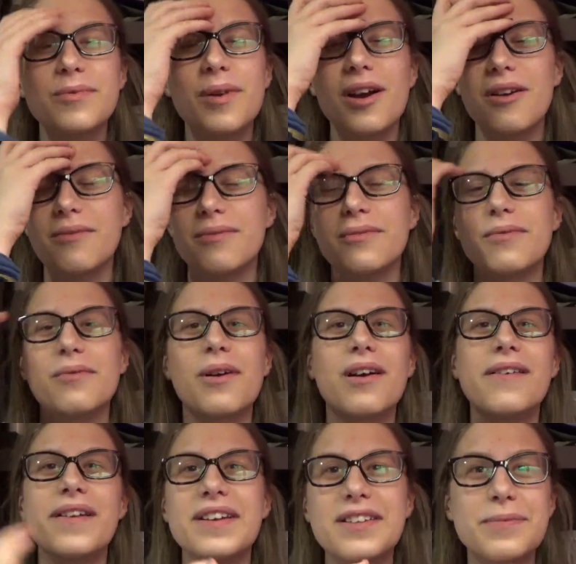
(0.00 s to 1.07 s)
where
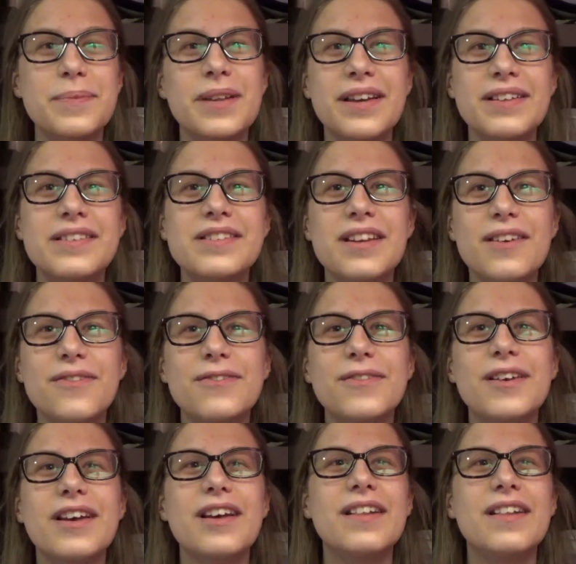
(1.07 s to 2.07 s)
I would explain stuff,